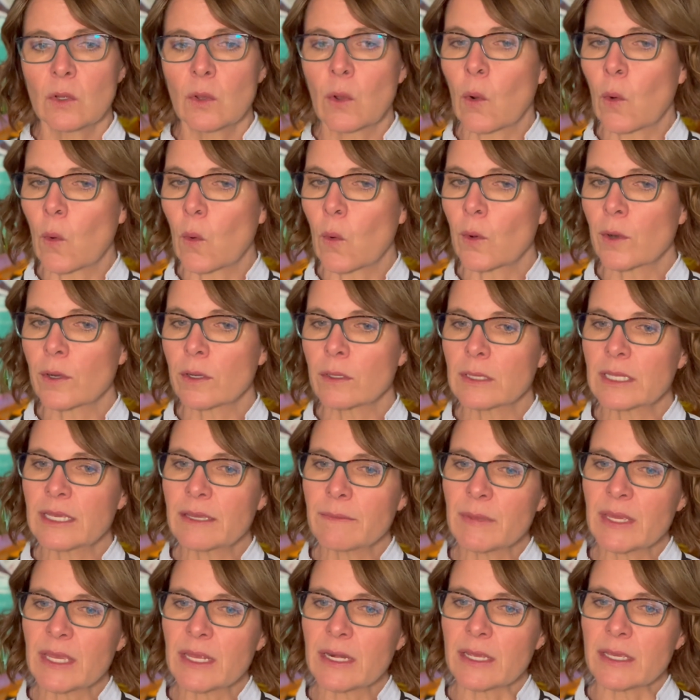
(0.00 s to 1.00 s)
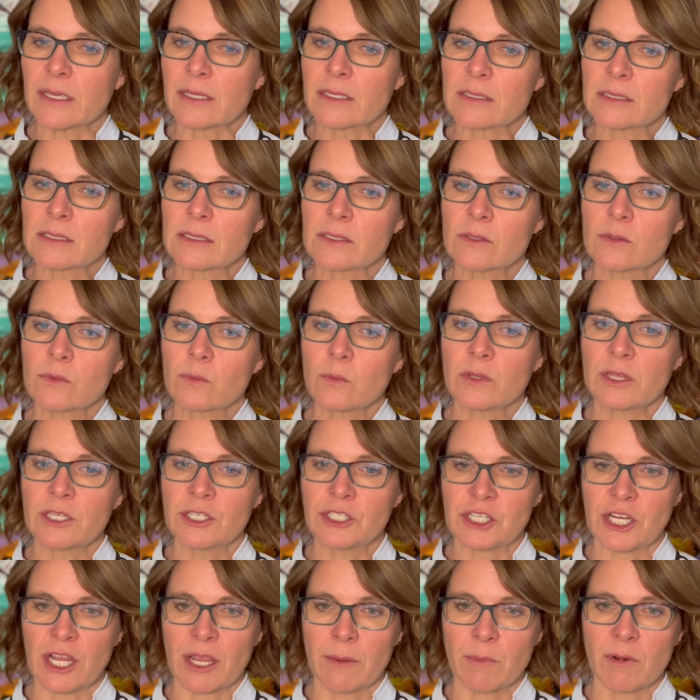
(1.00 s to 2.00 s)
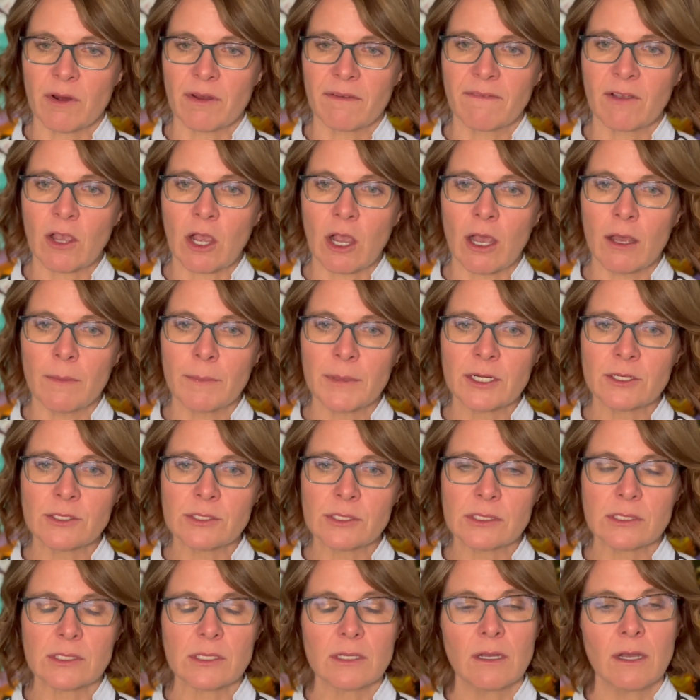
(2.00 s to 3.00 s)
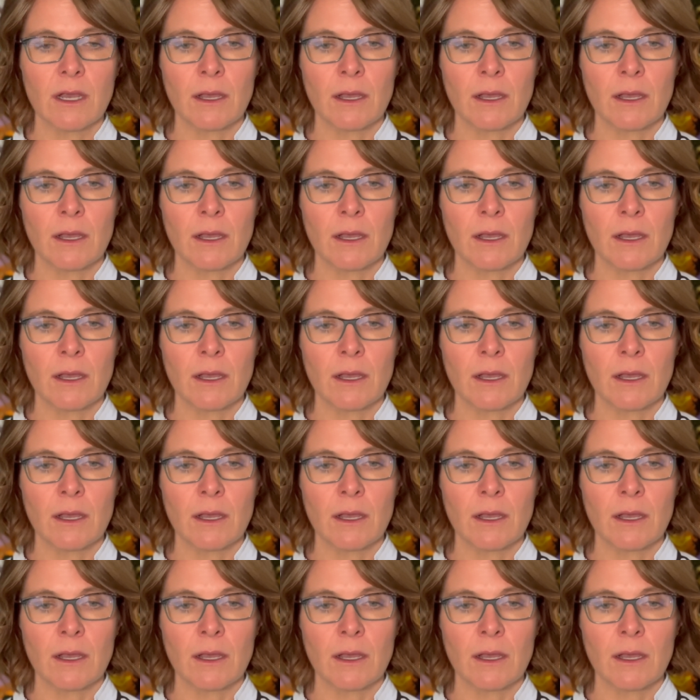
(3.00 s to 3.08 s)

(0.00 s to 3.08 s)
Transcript: quarterly meetings with the Chamber of Commerce